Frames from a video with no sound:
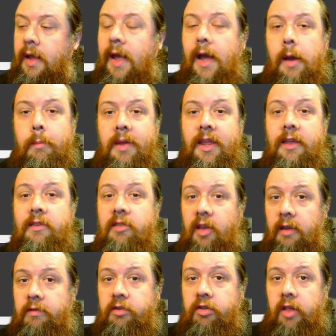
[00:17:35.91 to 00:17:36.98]
How many
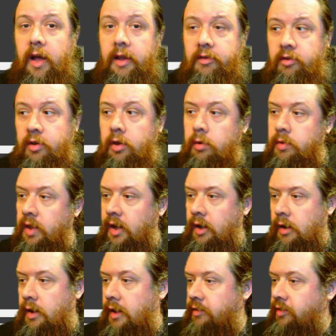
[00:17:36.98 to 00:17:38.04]
save slots do you think
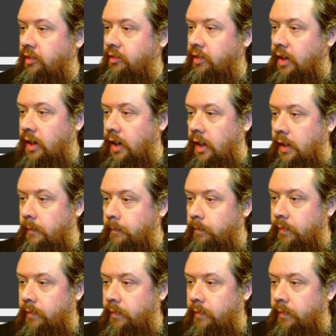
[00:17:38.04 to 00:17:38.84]
are necessary?